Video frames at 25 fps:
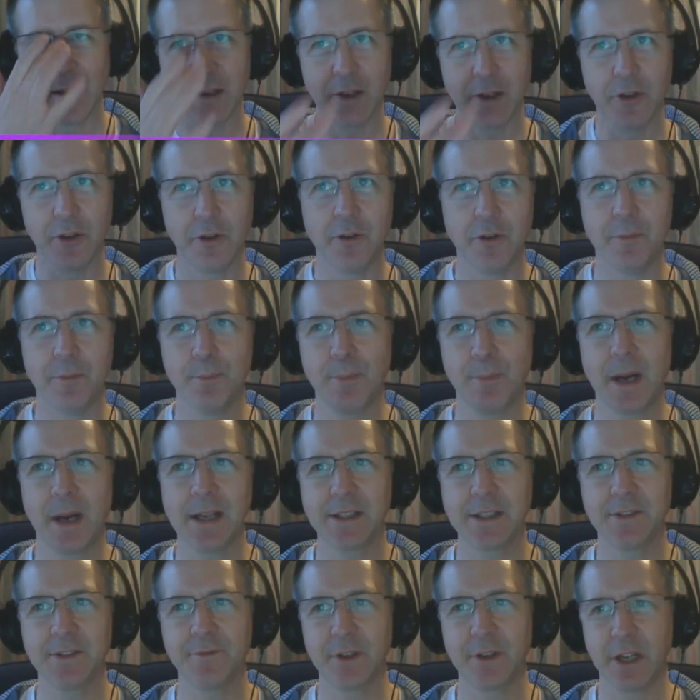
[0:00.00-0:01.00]
you
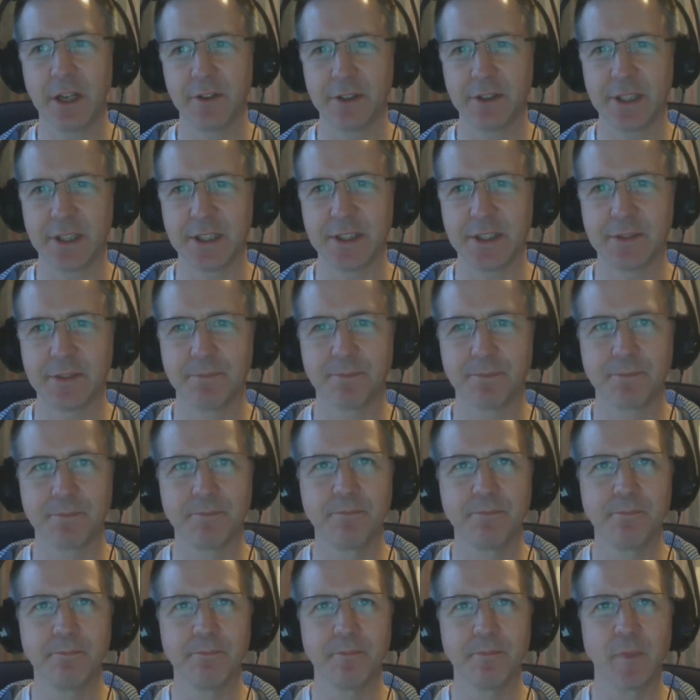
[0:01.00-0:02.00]
might have noticed
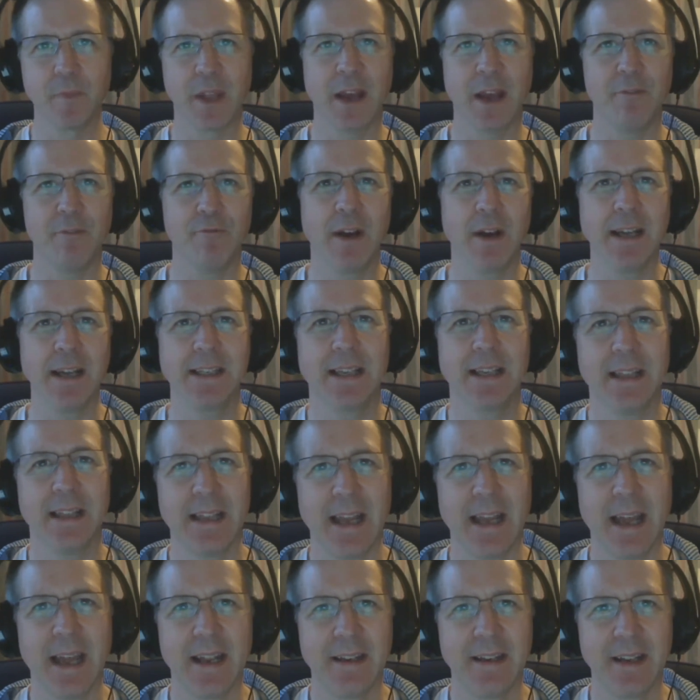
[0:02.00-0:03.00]
that right at
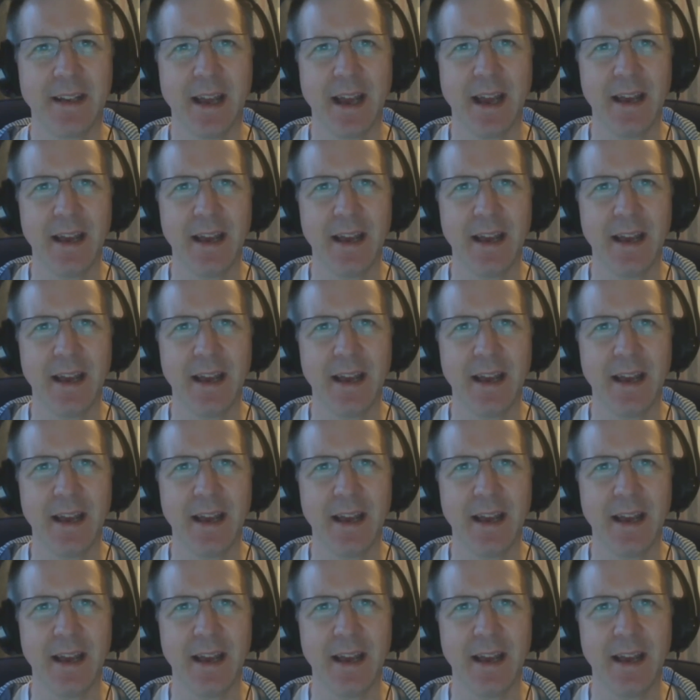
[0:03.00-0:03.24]
the end,